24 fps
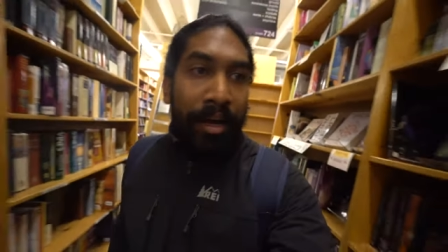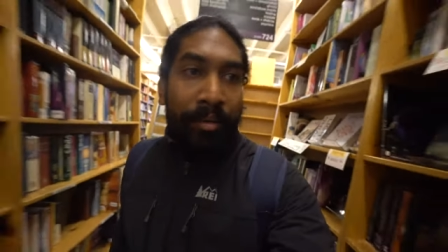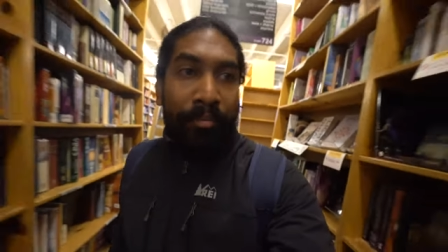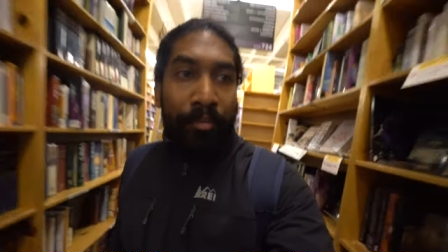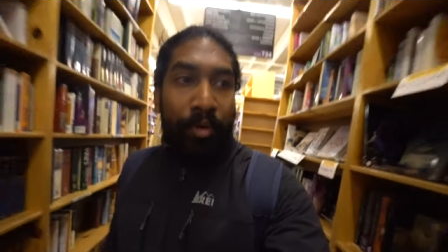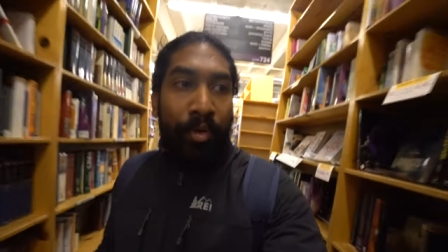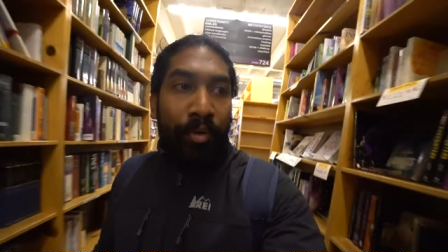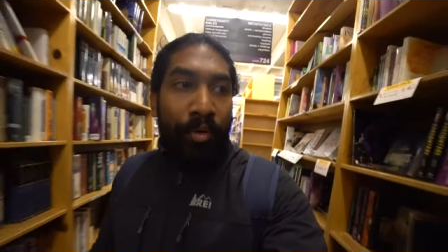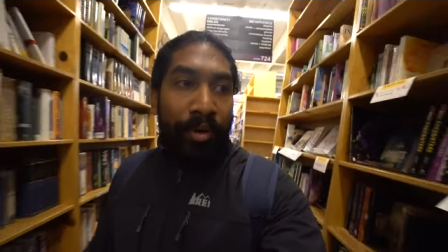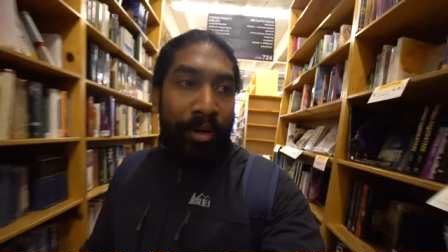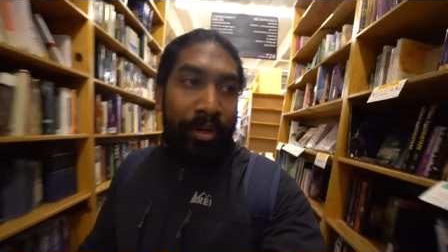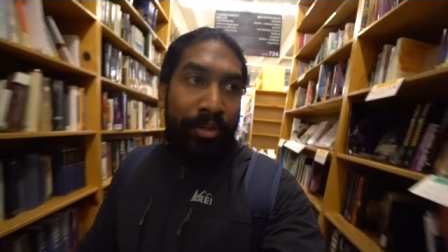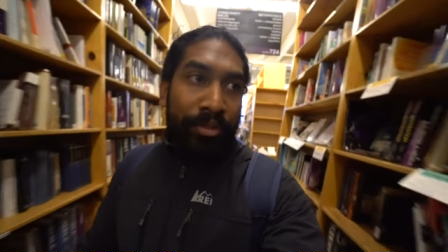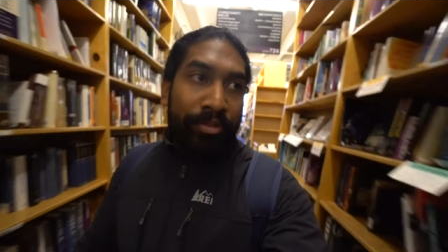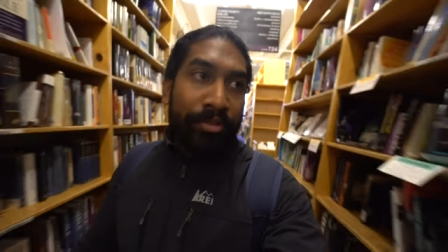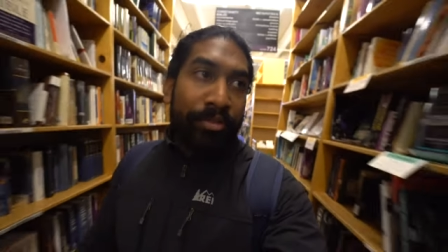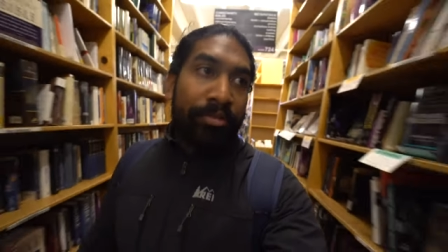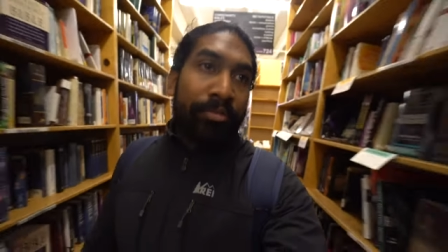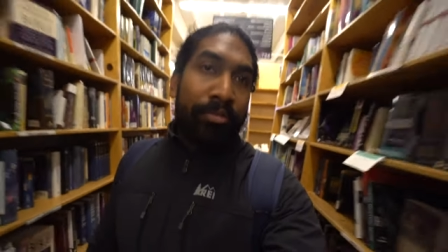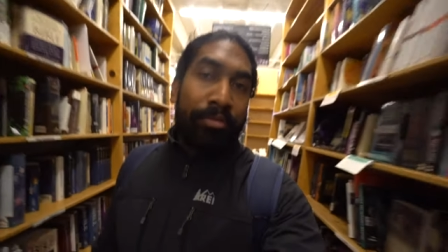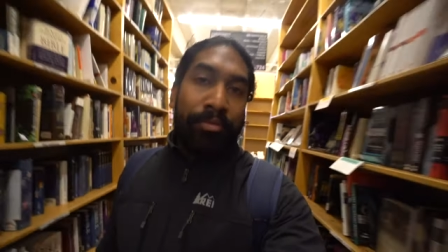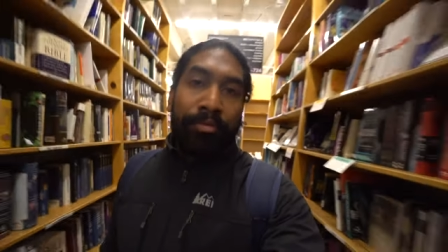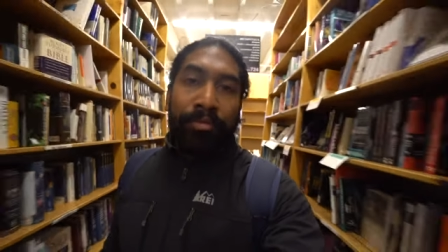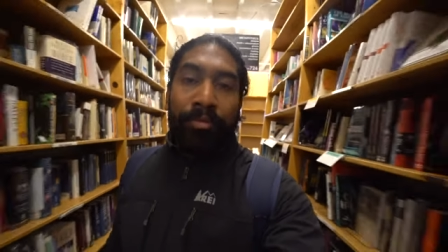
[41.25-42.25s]
I'm going
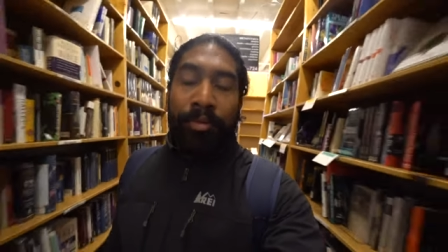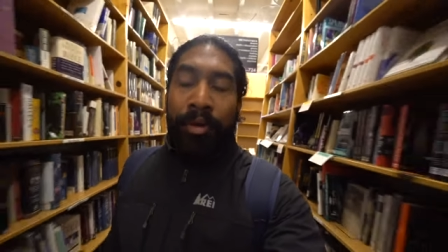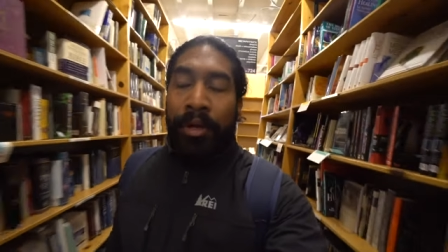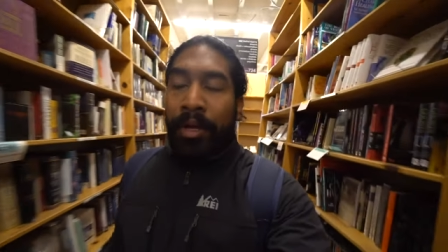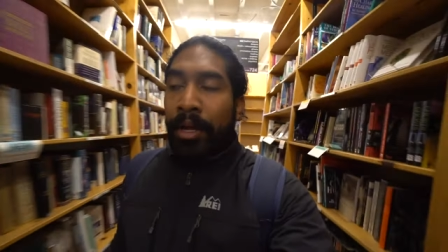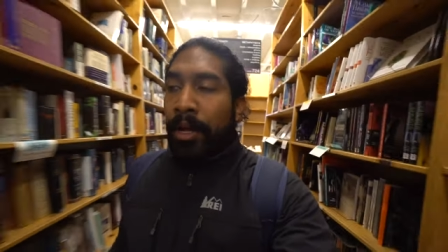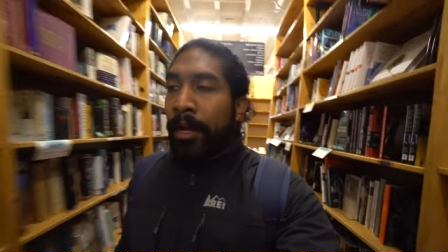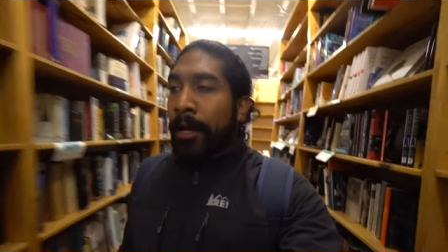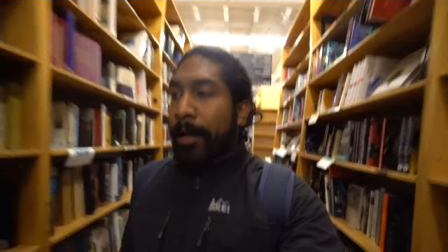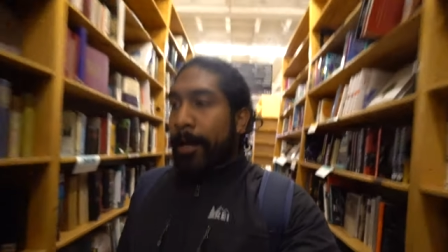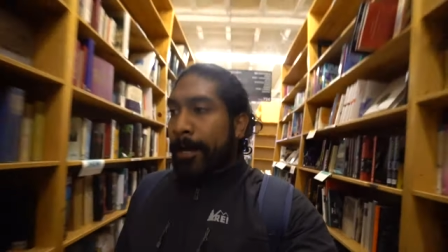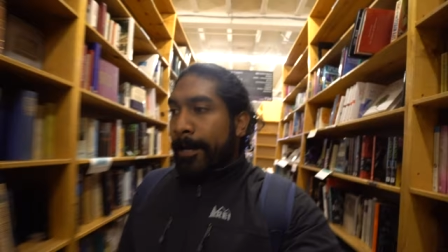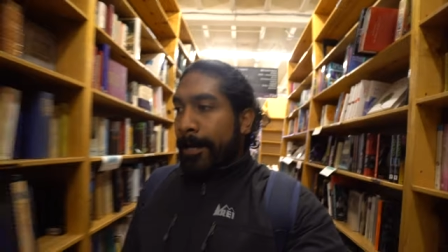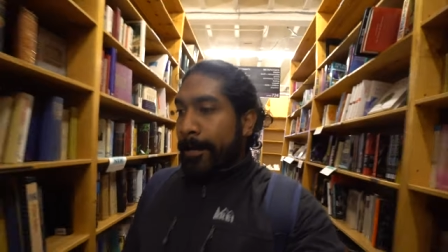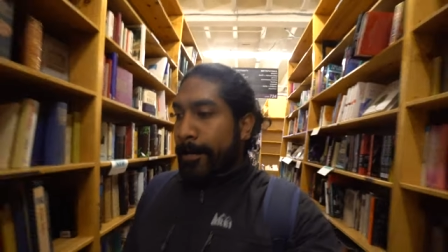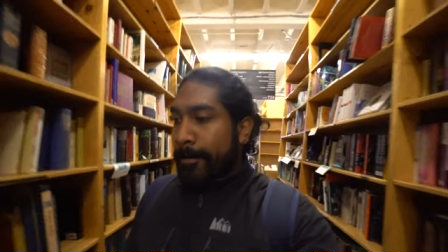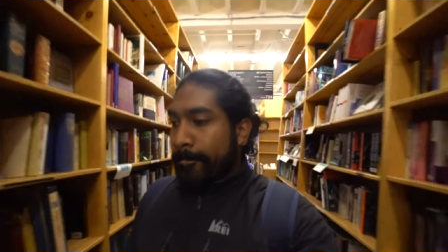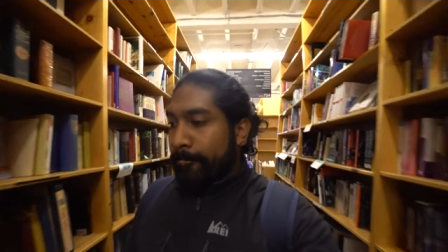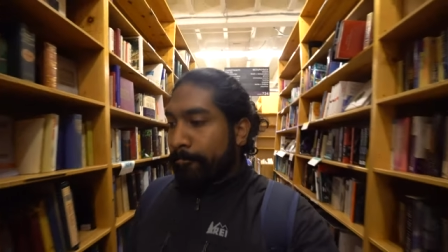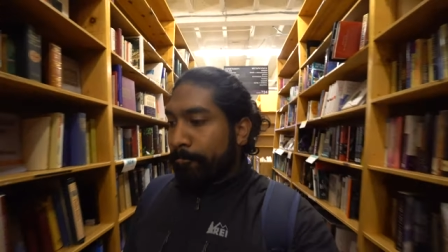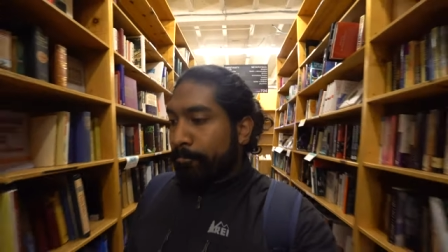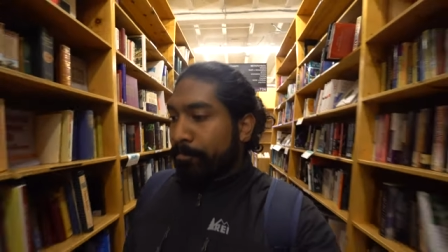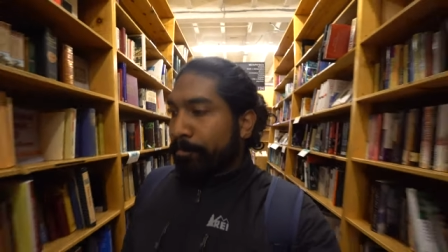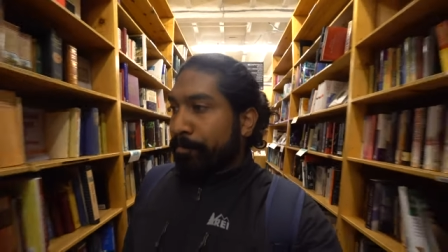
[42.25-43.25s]
to
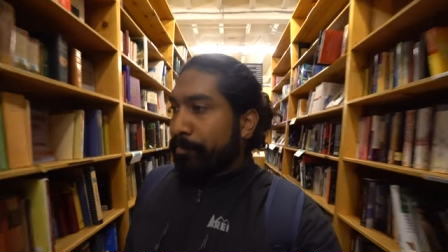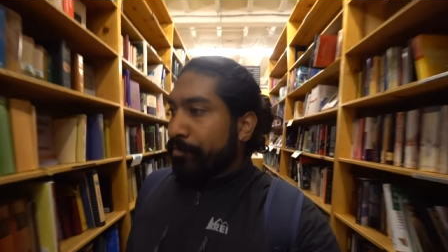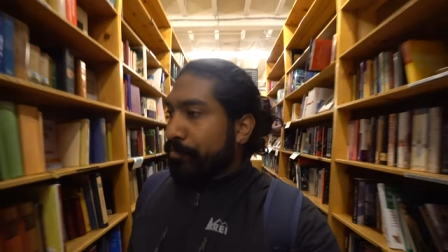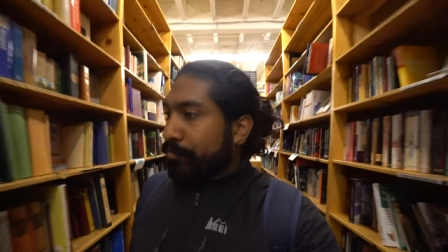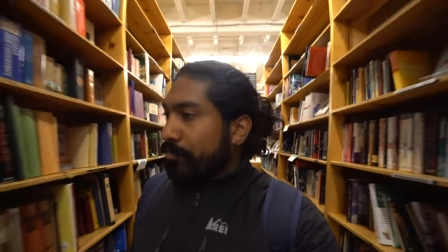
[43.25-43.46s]
um,